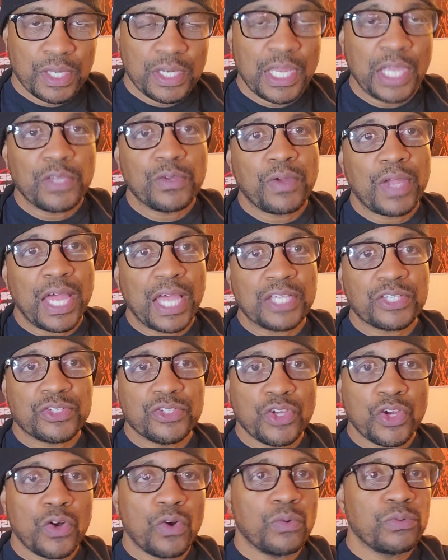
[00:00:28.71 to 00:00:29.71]
Now, you
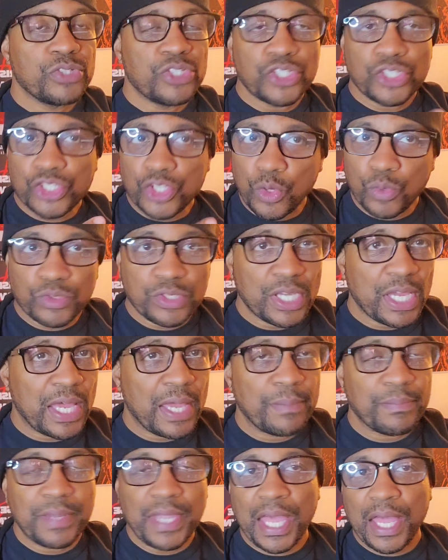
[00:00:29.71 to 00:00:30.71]
guys know
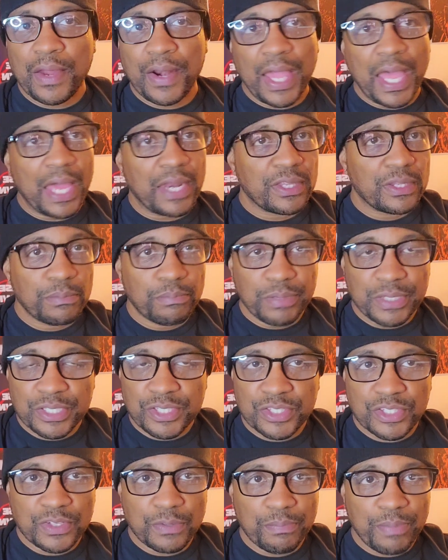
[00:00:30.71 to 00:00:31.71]
Showtime got out of the
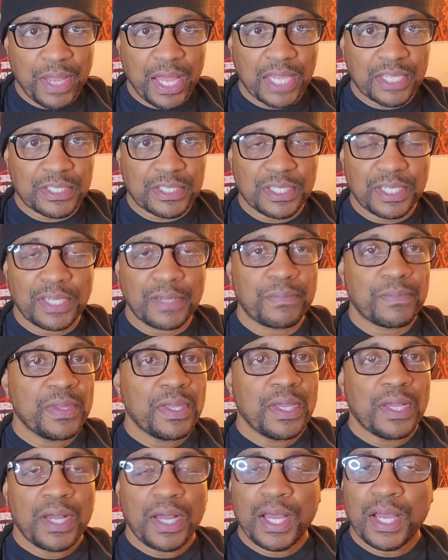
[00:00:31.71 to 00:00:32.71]
business of boxing,
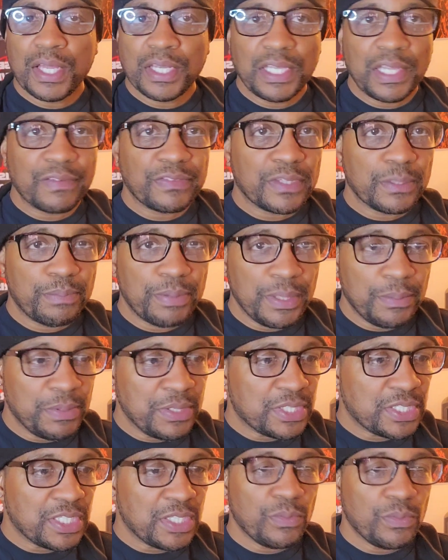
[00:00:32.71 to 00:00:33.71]
left the
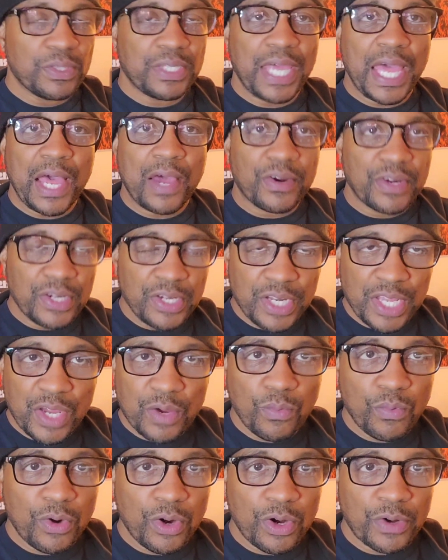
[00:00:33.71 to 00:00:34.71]
PBC without a
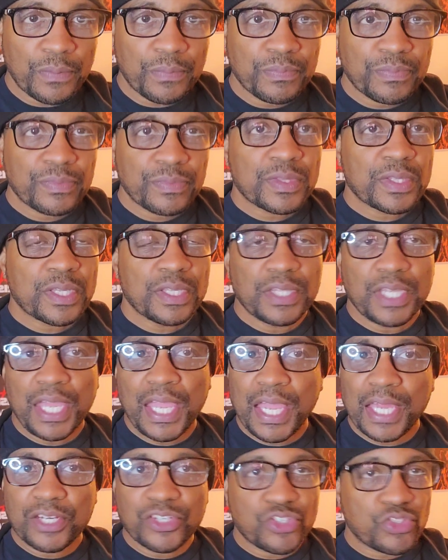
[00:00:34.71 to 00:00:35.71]
network. They
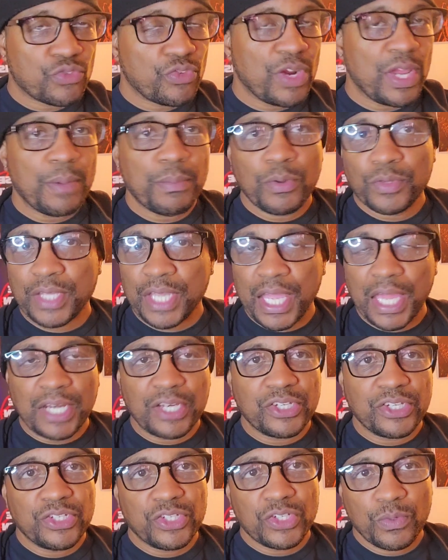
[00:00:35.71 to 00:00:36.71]
had to scramble. They got
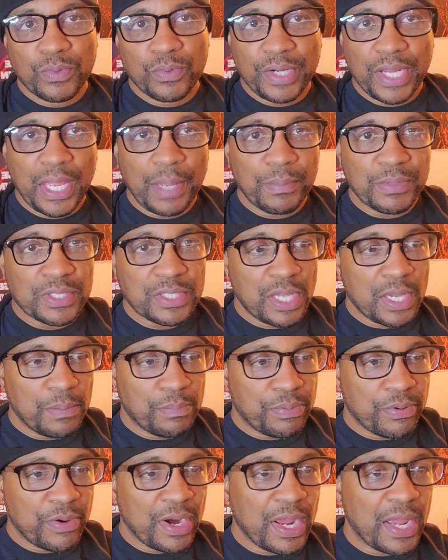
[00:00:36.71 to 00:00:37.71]
to deal with
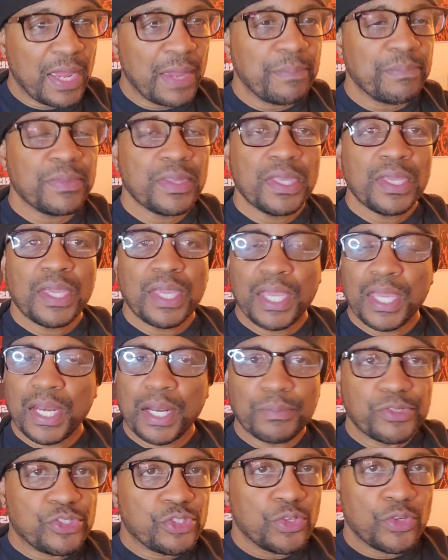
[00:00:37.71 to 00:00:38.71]
Amazon Prime.
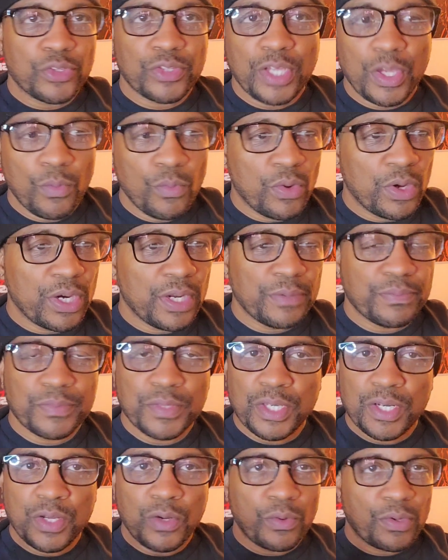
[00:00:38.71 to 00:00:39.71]
And I'm sure they want to,
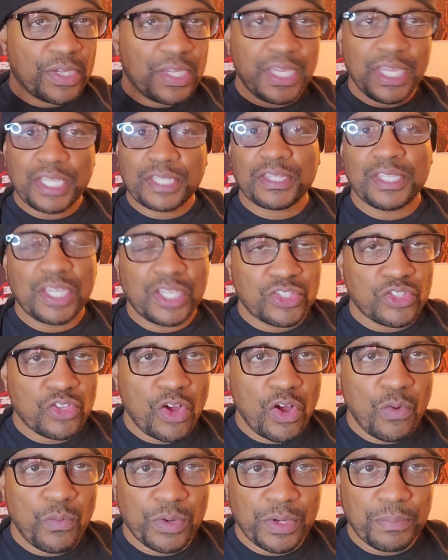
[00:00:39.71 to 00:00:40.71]
you know, kick things
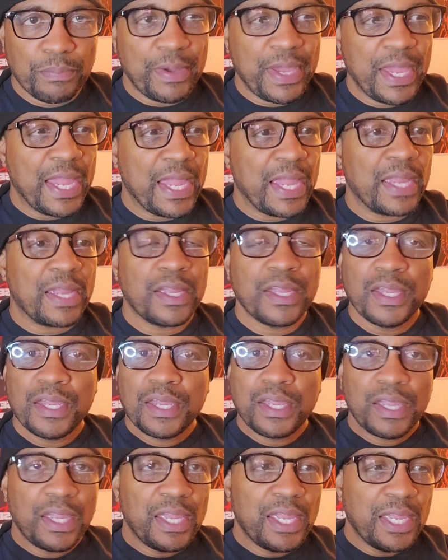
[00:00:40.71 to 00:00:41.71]
off with a bang.
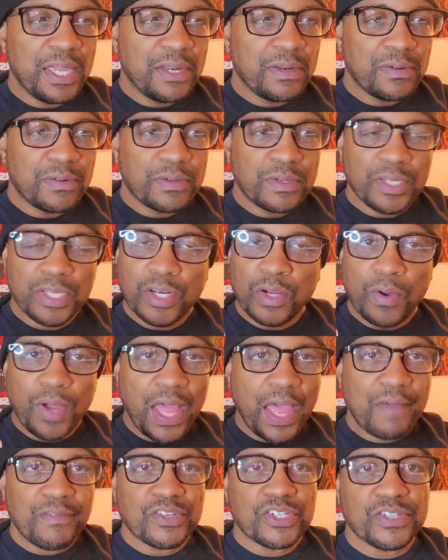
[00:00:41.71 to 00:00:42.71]
And, you know,
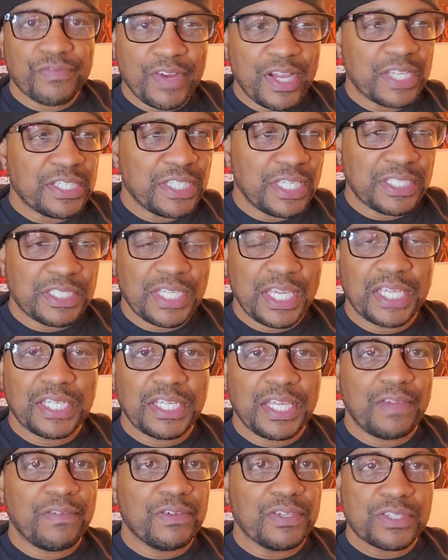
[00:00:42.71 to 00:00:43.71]
having Gervonta
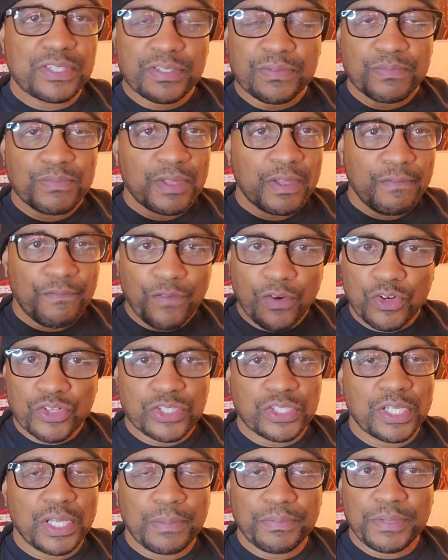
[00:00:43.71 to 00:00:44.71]
Tank Davis
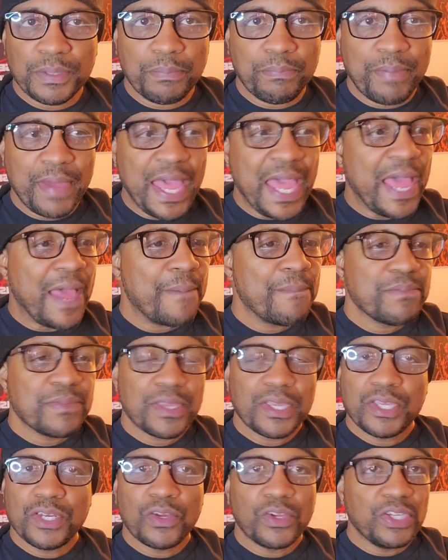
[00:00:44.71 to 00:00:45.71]
first up to bat,
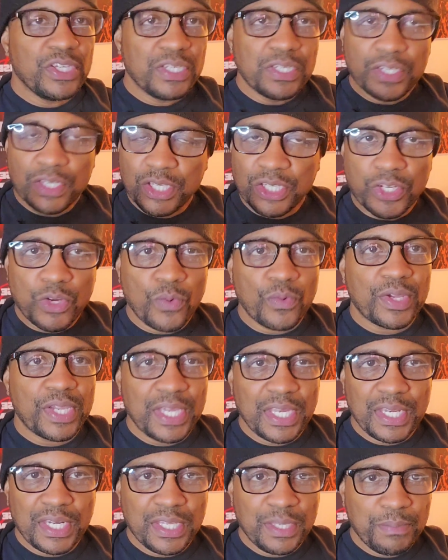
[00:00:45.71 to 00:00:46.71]
you know, you don't
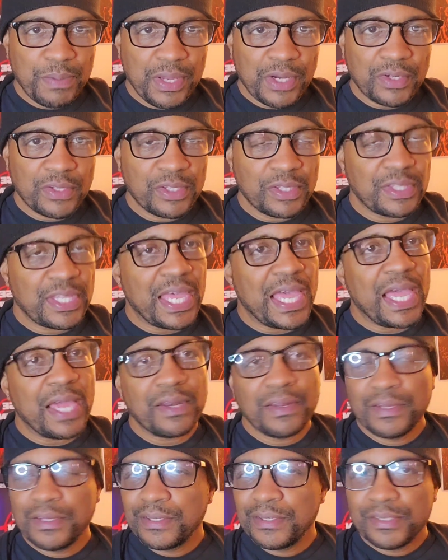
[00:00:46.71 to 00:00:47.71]
get any better than
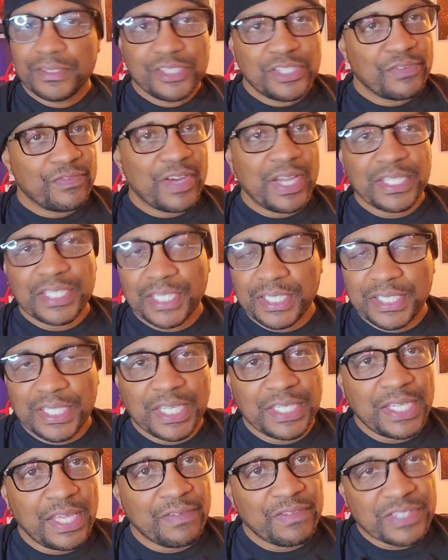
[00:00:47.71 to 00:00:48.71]
that. Gervonta
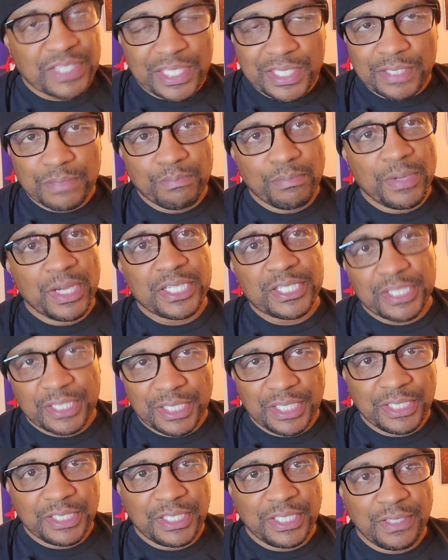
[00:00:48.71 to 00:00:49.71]
Tank Davis is
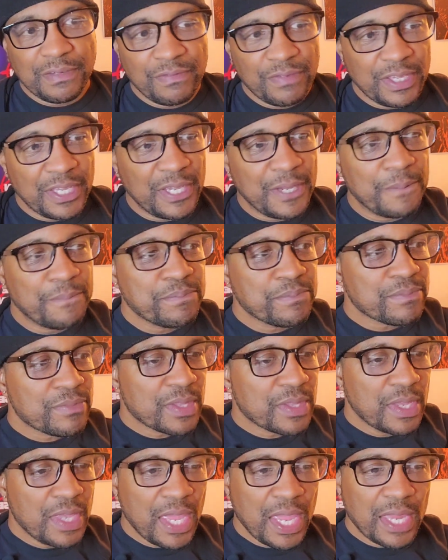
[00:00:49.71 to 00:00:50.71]
must-see TV.
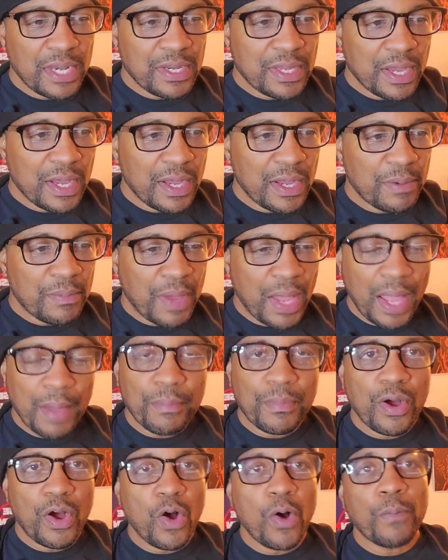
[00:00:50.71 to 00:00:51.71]
And
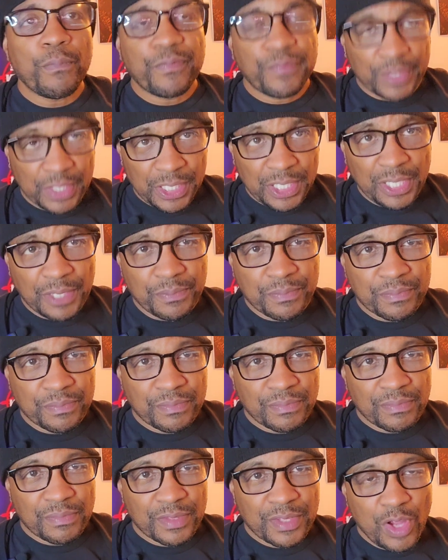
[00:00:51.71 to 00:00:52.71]
hopefully
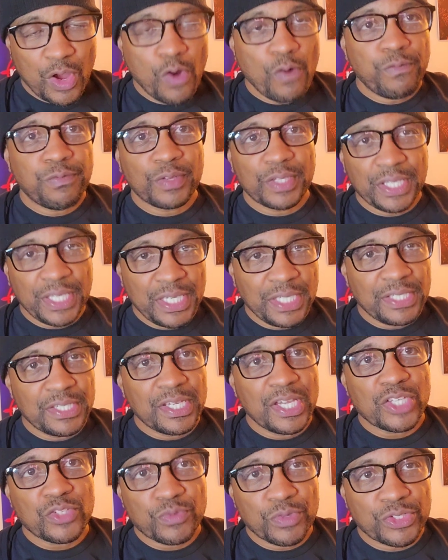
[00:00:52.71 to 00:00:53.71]
he
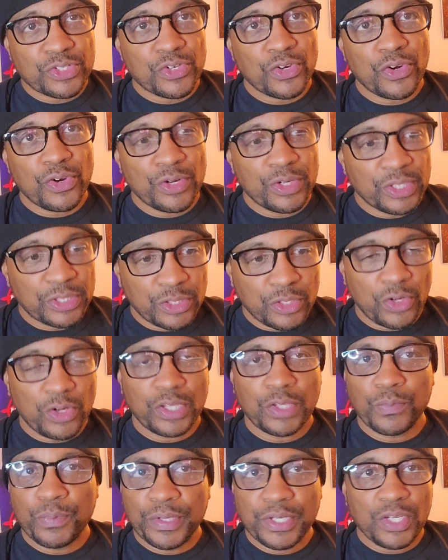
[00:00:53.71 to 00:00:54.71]
does return to
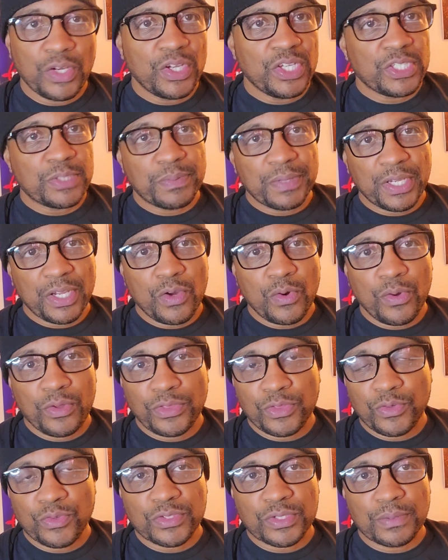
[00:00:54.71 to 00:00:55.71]
30. We know he's been
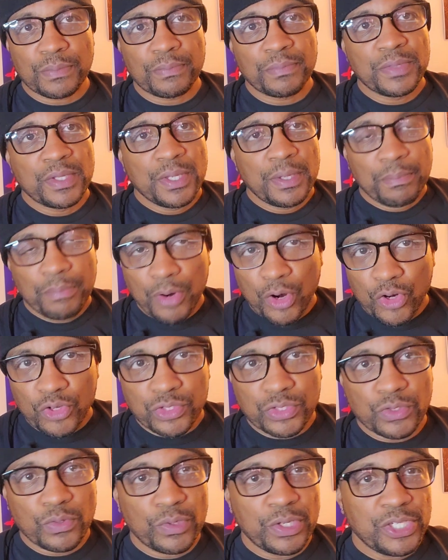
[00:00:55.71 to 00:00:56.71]
going through some
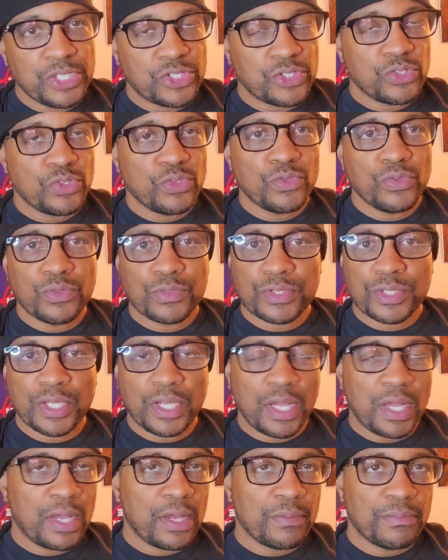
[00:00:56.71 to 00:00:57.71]
personal issues,
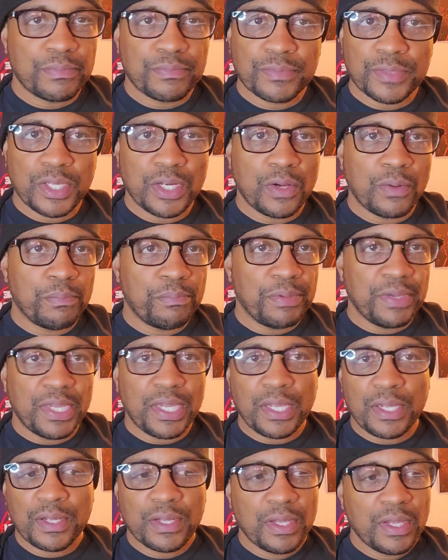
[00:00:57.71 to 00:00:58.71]
you know,
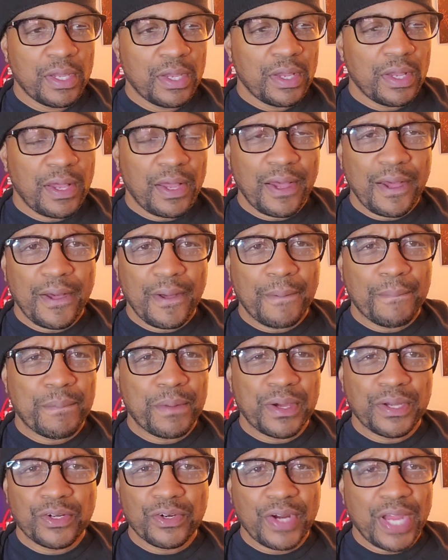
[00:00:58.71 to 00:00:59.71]
being
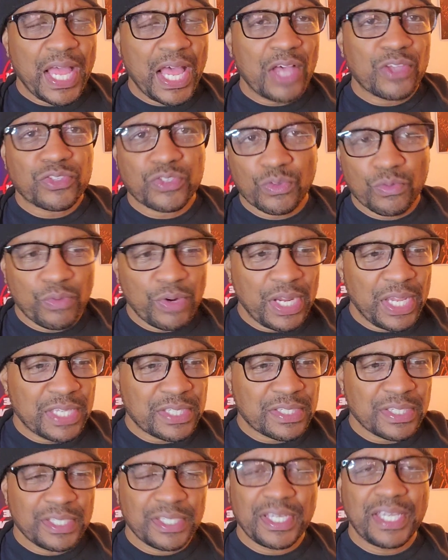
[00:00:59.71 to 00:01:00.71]
under house
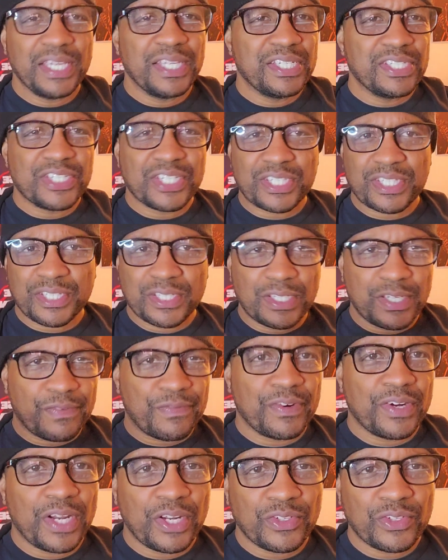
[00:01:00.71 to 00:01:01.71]
arrest and just
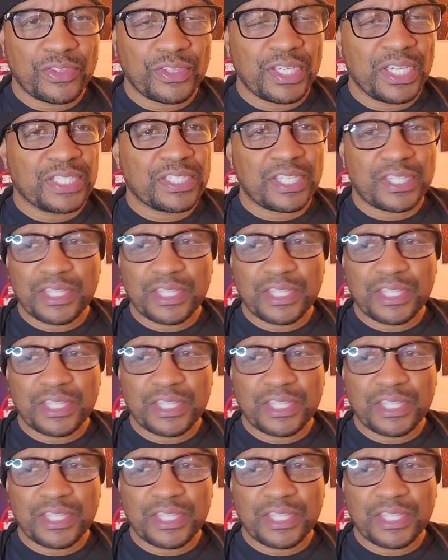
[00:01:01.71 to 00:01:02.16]
different other things.